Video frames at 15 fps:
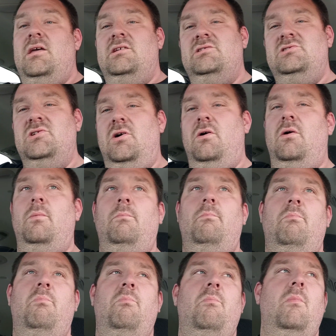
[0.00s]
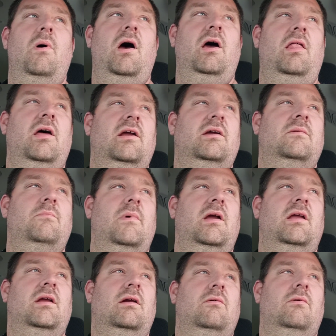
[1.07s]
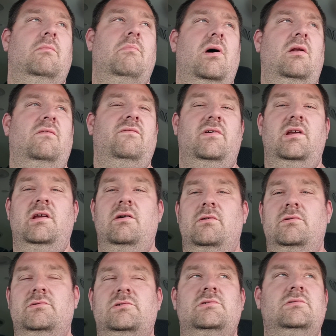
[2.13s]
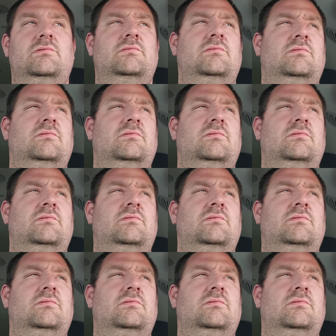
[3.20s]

So I like making rebuttal videos